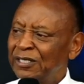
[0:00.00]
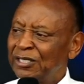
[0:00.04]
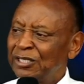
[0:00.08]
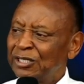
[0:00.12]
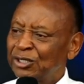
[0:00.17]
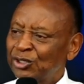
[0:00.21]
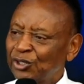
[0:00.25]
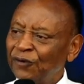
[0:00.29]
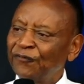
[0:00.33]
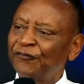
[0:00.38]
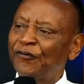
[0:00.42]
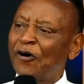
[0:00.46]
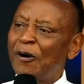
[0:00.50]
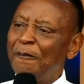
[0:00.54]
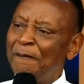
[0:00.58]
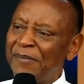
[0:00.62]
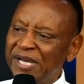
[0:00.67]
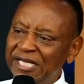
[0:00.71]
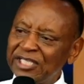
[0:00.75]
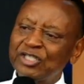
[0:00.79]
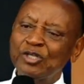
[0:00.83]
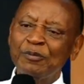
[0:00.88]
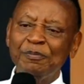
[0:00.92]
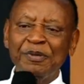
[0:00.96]
So for
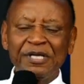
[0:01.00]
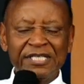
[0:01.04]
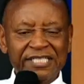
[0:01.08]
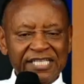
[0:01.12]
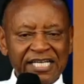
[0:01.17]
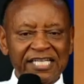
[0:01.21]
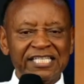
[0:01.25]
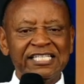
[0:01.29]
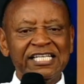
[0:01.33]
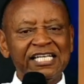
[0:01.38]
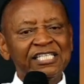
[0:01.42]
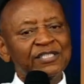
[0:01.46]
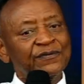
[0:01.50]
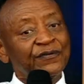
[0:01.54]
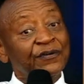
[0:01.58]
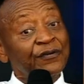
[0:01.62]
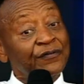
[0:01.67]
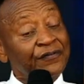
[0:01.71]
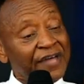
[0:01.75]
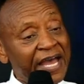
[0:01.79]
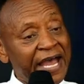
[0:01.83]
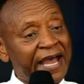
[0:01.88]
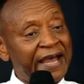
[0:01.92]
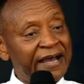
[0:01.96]
me to be successful
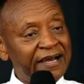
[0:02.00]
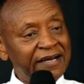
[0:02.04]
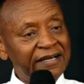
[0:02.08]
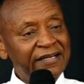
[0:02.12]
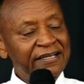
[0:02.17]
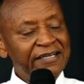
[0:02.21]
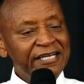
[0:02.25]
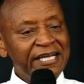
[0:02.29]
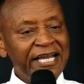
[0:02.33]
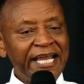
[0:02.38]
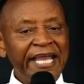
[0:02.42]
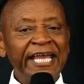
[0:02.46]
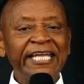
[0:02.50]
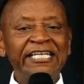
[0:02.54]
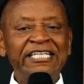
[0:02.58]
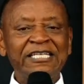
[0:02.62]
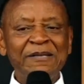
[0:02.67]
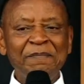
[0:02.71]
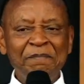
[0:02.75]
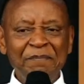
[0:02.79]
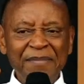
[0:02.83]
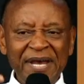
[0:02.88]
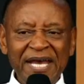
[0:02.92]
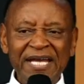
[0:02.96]
there, it
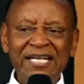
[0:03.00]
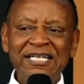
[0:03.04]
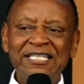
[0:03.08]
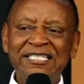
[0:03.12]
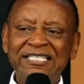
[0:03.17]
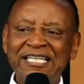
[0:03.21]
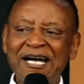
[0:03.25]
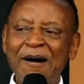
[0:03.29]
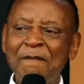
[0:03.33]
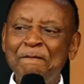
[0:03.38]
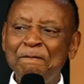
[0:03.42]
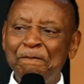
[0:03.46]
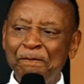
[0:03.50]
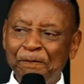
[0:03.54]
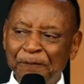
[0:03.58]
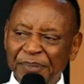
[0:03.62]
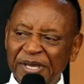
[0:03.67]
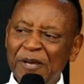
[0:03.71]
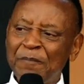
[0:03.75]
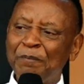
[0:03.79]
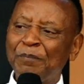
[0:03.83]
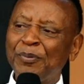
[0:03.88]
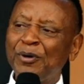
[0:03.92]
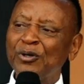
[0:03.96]
meant some
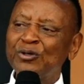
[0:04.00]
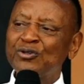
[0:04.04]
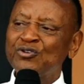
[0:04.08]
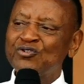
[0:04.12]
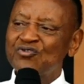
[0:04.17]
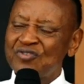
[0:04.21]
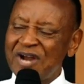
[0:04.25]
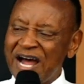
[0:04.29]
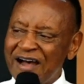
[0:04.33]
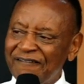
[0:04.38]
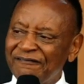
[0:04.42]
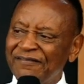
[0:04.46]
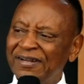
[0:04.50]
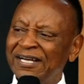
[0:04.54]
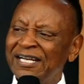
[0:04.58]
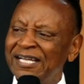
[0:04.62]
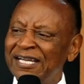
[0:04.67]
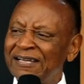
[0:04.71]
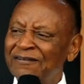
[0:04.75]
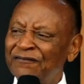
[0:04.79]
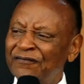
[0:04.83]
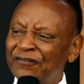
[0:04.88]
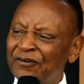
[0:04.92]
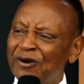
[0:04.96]
people
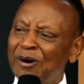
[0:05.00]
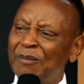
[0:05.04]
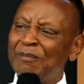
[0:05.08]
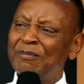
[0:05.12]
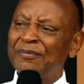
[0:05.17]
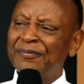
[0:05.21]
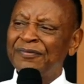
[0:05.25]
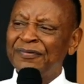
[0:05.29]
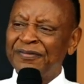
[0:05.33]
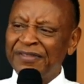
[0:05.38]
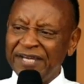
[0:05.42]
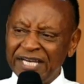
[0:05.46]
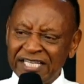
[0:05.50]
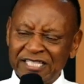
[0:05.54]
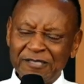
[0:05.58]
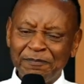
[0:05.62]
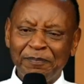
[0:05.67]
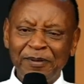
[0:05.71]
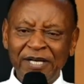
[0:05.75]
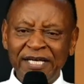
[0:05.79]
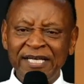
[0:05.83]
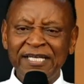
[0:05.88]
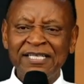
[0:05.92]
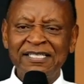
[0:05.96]
traveling from this
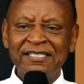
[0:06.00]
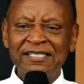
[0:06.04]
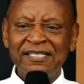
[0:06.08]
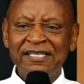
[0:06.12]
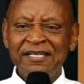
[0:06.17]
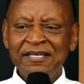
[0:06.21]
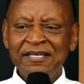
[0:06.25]
place,